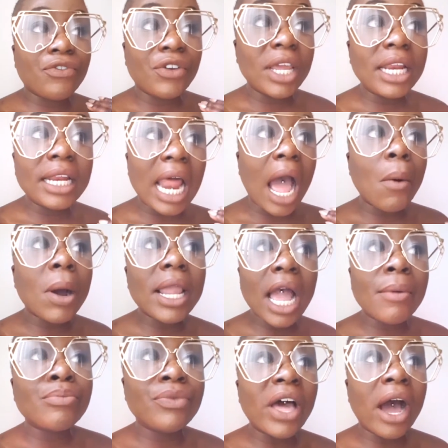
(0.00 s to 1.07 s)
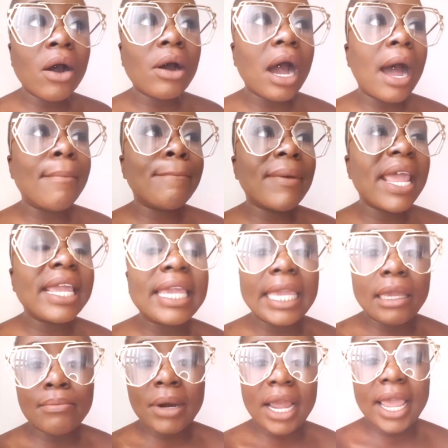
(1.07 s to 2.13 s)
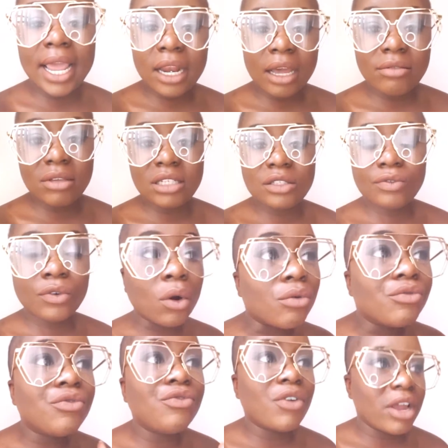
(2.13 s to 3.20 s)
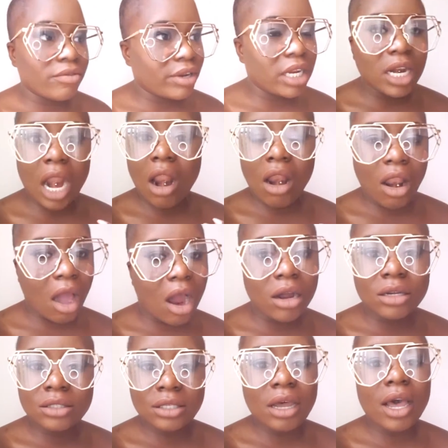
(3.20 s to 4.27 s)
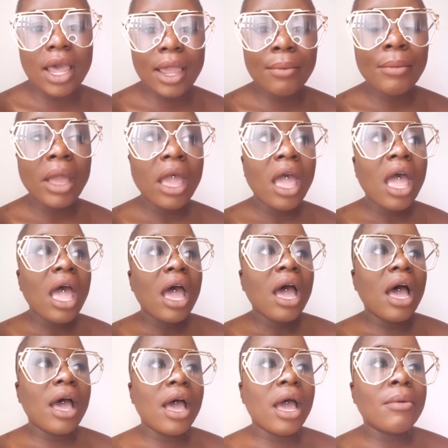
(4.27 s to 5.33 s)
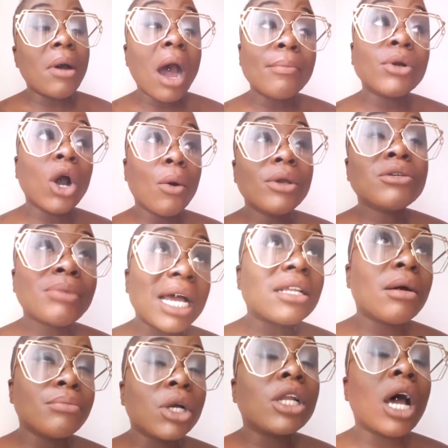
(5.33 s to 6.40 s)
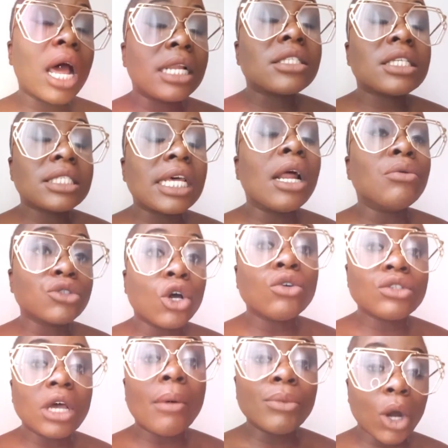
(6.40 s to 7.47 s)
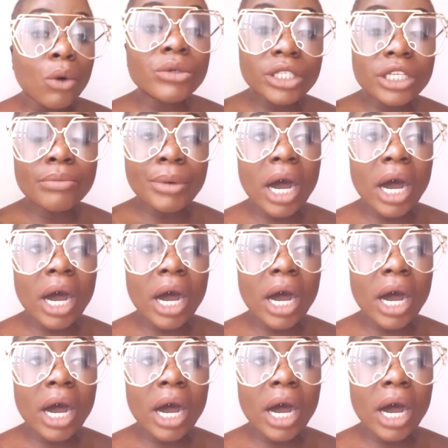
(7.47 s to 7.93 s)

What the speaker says: feeling how I am now, I may keep my hair like this for a very long time. I'm going back, I'm going to the